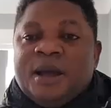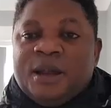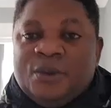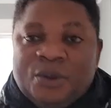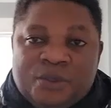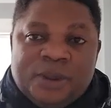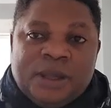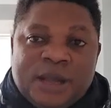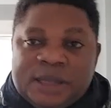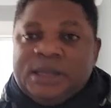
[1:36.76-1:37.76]
And also
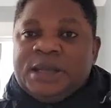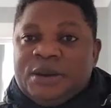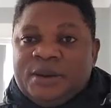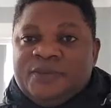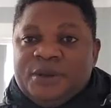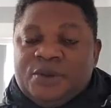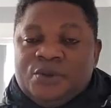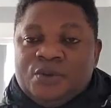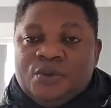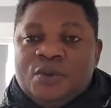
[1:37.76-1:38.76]
again, I did another
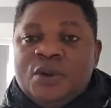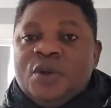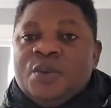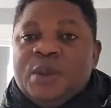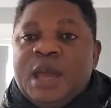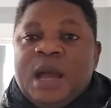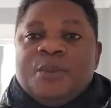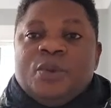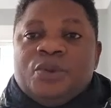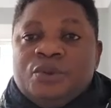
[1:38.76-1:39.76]
video where I
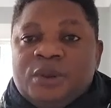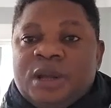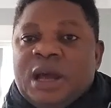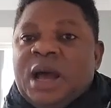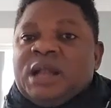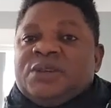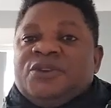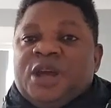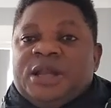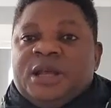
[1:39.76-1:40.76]
was using
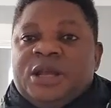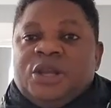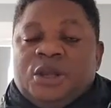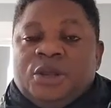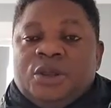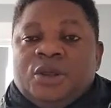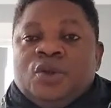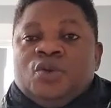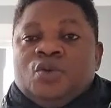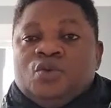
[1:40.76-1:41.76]
artificial intelligence
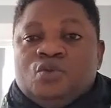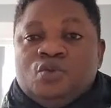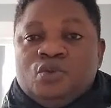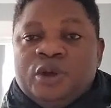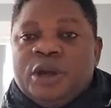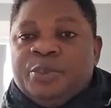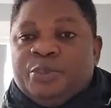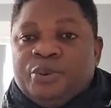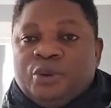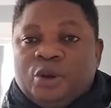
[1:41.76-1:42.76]
to do a
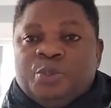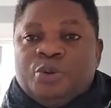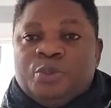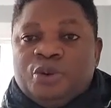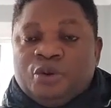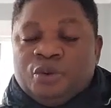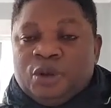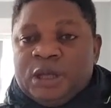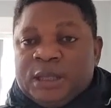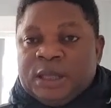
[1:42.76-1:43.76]
product promotion.
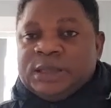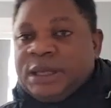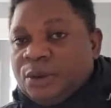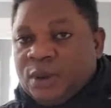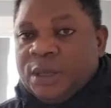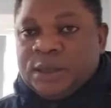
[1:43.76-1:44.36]
Now take a look at